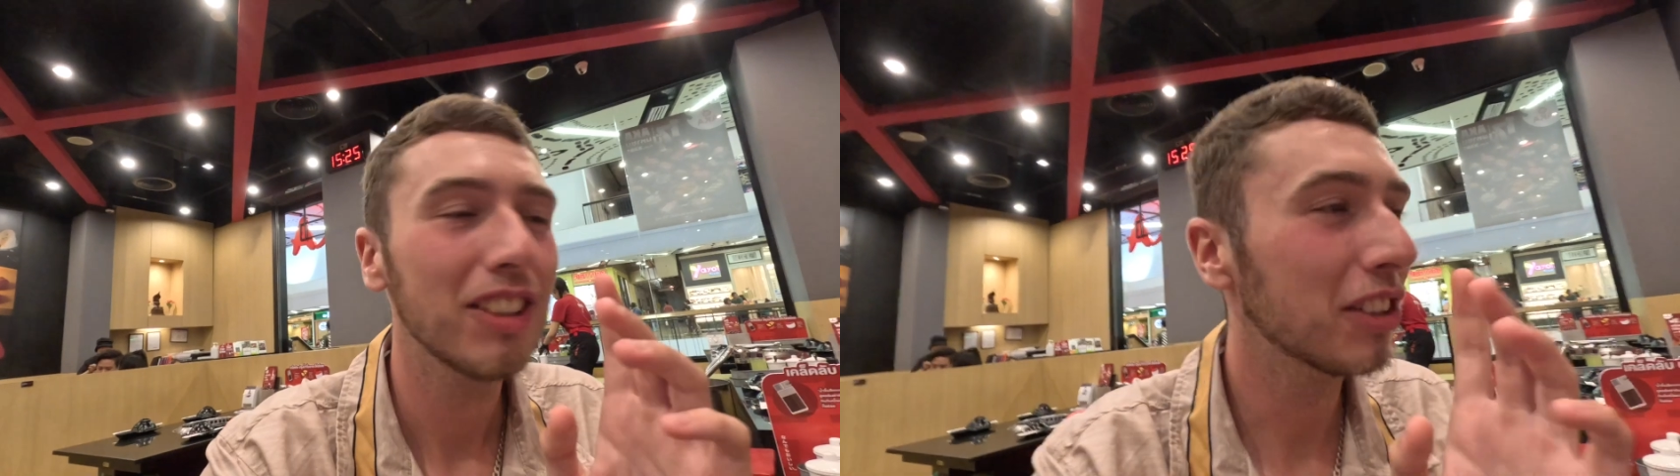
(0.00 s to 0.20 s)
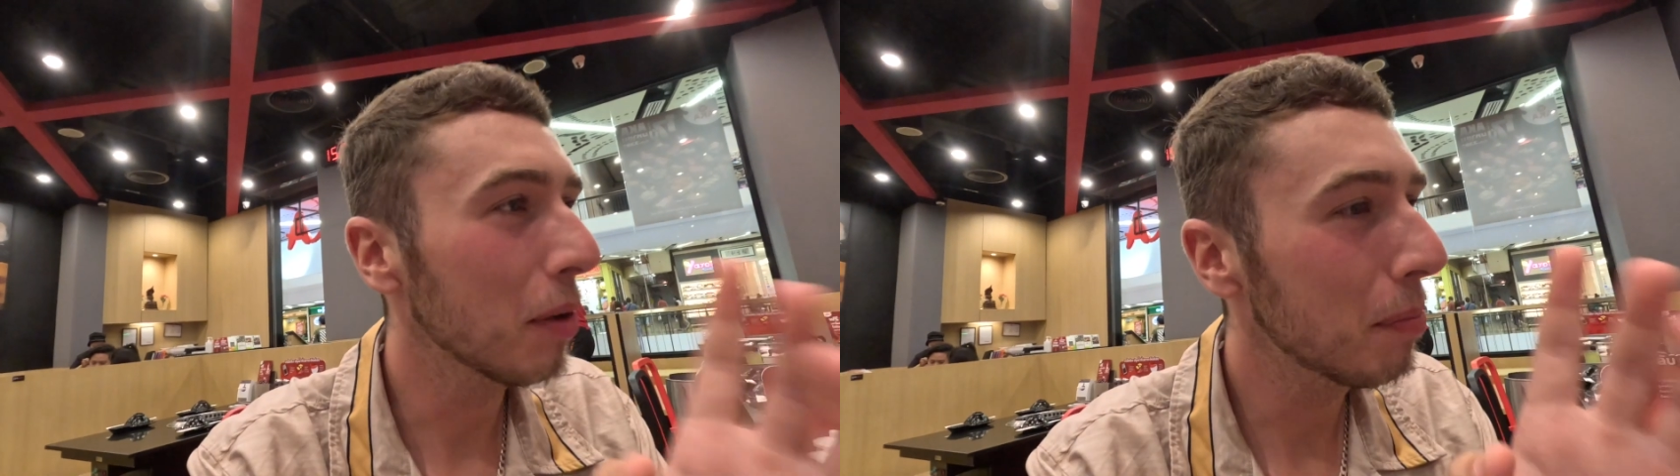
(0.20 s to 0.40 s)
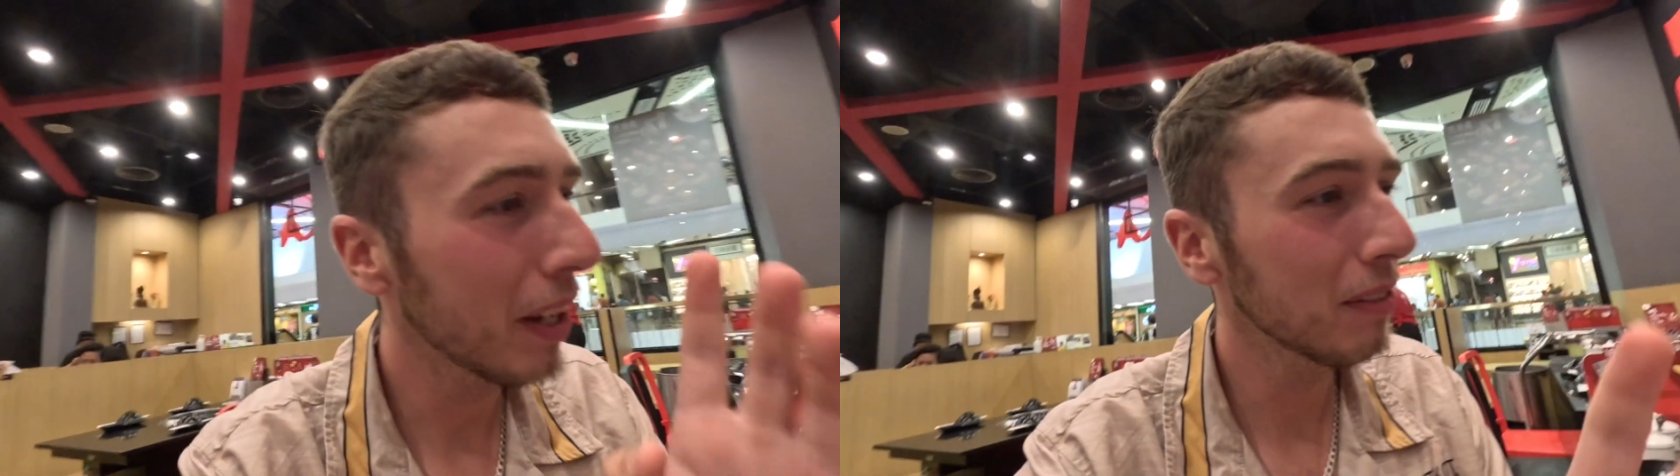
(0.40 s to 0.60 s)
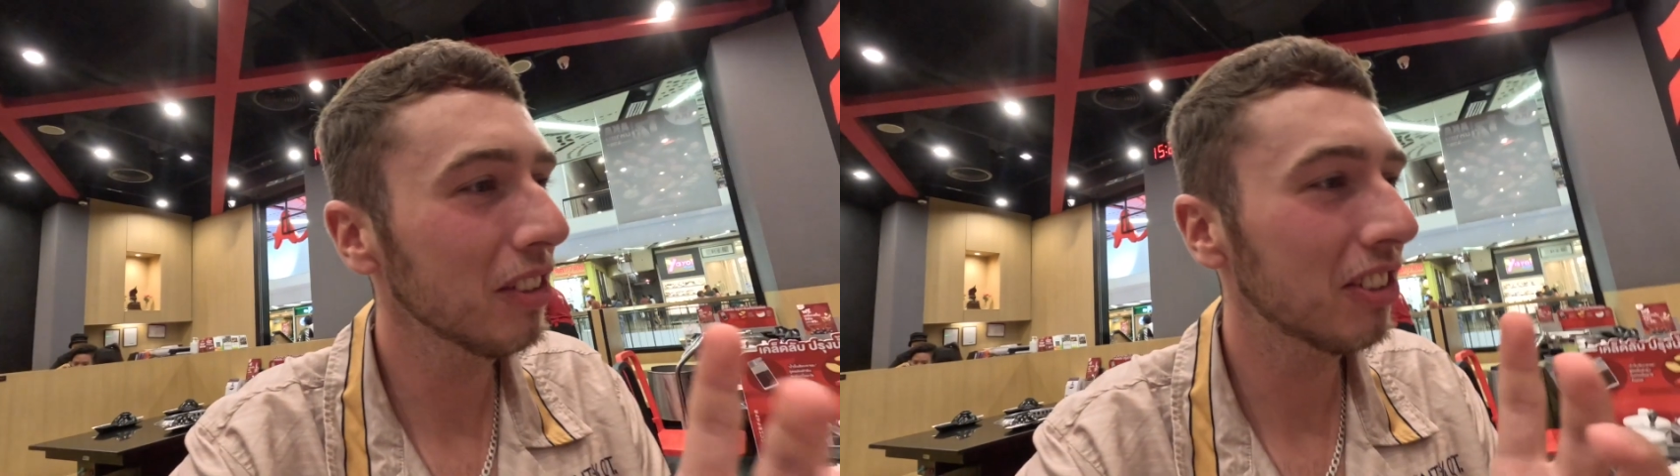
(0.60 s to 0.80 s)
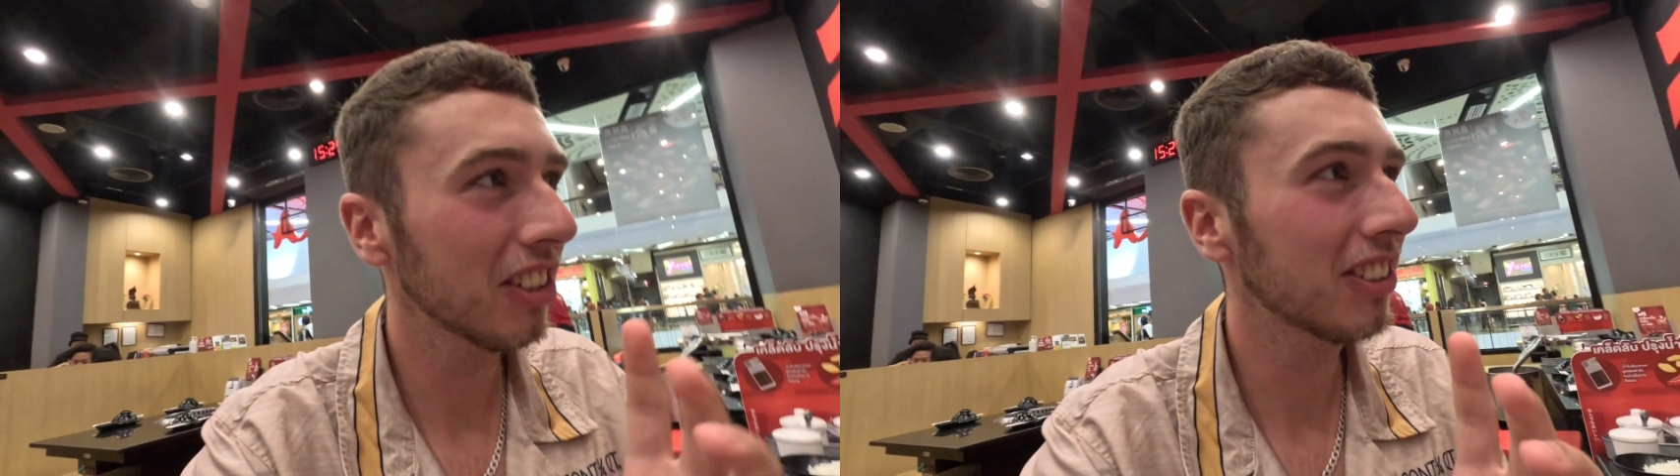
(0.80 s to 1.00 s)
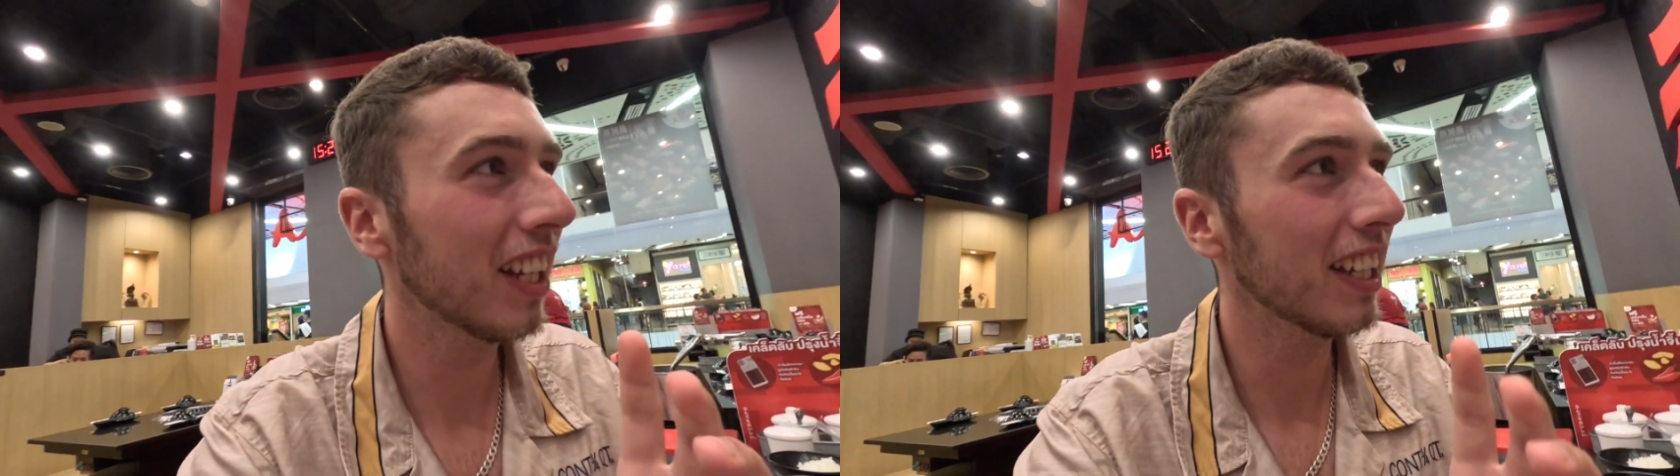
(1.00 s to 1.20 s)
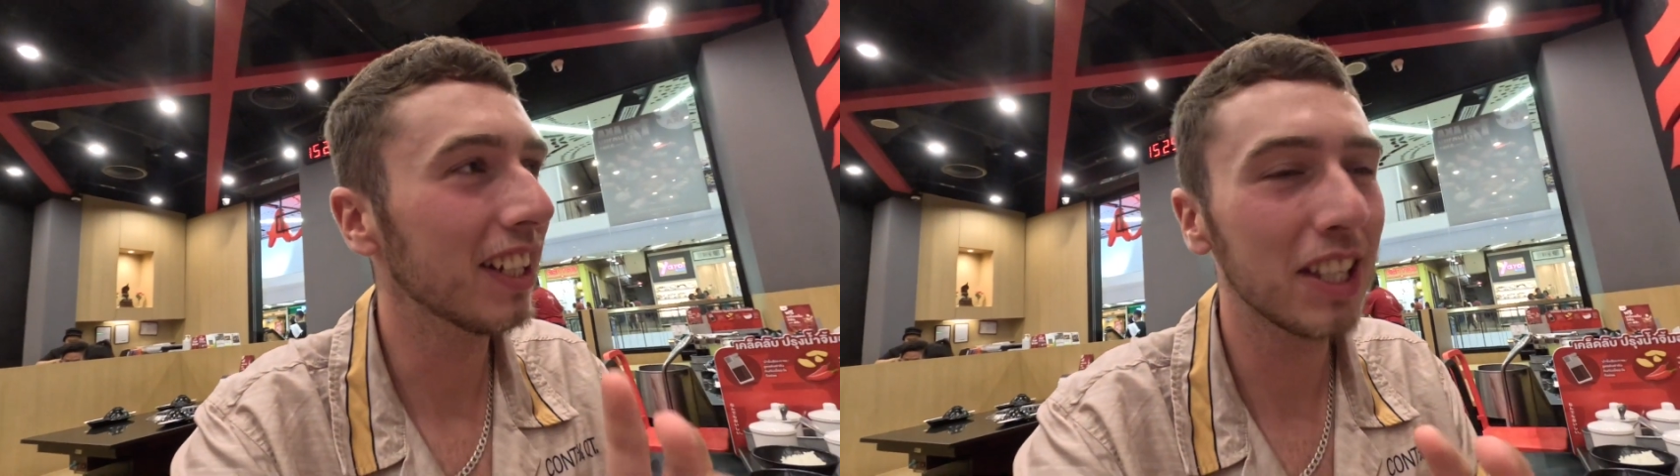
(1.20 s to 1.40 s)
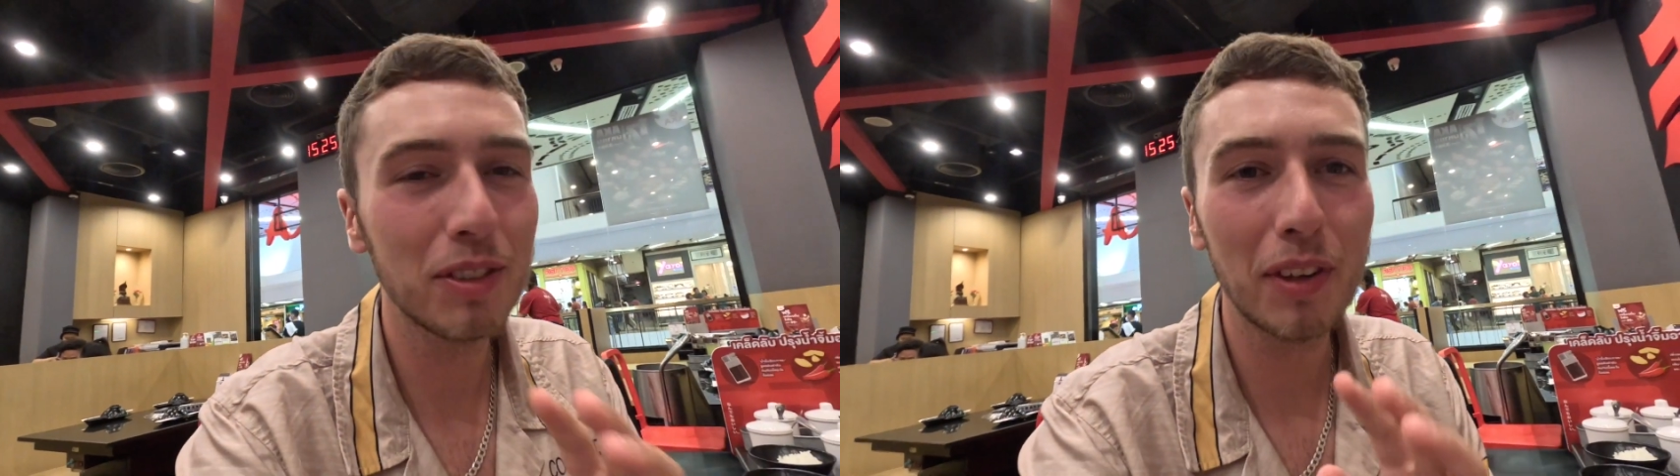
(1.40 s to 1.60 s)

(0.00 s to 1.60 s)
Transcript: So Ben was just saying his